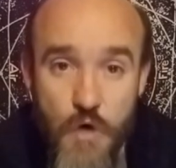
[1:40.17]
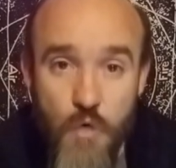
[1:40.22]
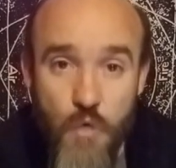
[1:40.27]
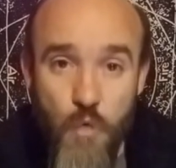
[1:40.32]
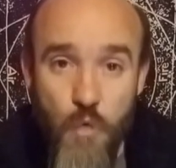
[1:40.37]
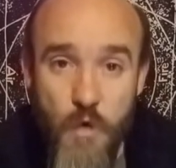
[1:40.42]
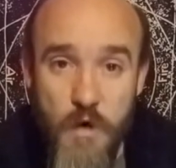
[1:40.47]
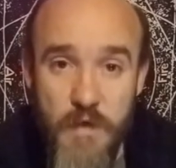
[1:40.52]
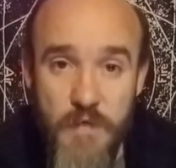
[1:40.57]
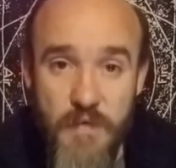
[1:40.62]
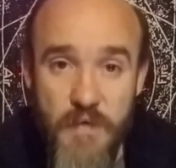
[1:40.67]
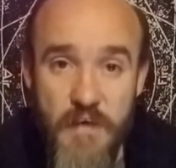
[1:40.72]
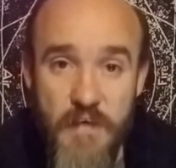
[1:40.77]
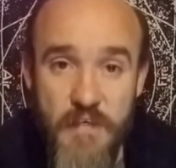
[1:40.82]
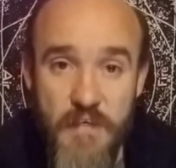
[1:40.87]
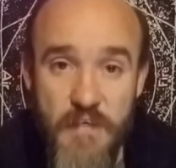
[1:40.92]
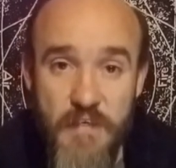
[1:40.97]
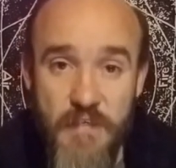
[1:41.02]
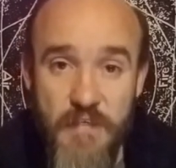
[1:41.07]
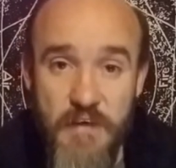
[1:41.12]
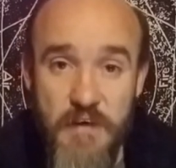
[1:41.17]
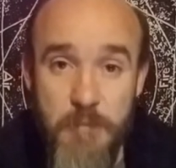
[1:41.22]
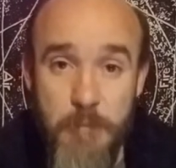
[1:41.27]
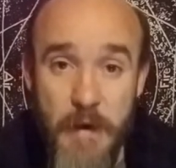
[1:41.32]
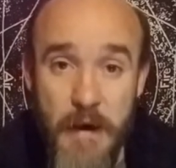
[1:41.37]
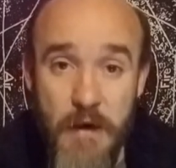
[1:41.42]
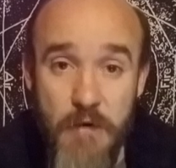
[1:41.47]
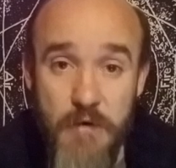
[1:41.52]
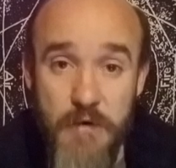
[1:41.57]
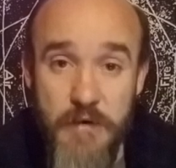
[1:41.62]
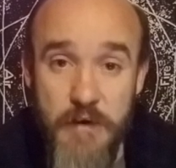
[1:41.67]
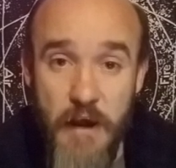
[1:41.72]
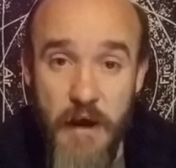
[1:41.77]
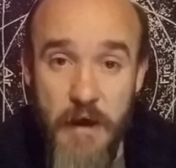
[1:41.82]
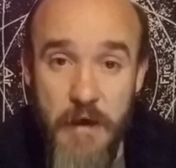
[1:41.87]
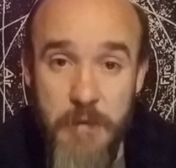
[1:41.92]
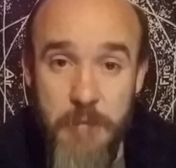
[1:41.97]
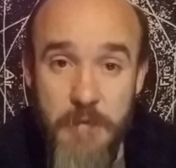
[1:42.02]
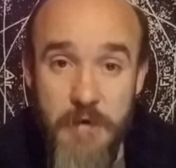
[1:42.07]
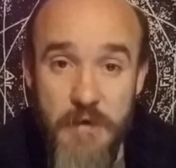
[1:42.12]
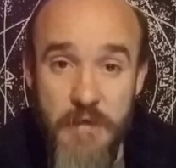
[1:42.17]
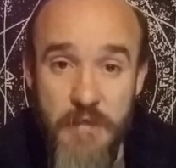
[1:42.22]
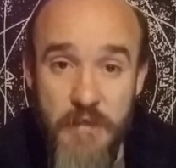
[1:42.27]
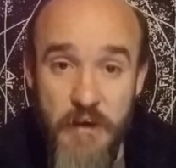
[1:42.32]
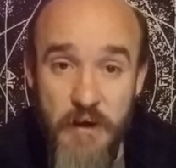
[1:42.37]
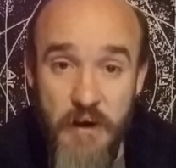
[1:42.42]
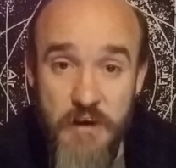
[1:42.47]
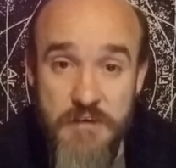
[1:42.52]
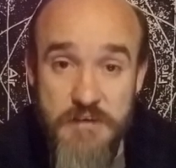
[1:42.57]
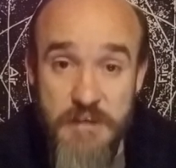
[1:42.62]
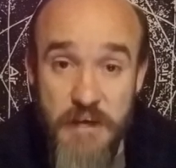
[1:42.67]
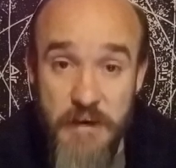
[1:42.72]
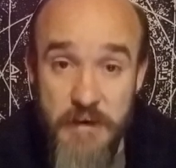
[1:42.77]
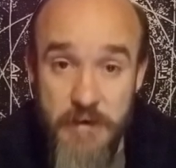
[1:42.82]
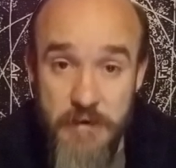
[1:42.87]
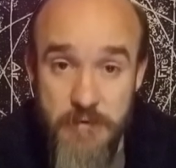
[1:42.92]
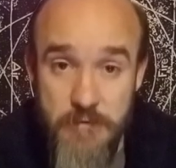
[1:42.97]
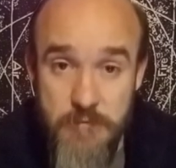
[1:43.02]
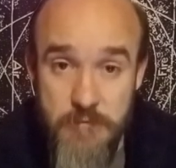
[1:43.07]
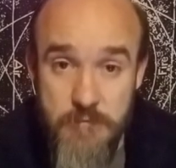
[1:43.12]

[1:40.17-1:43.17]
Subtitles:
with the paradigm they are set in.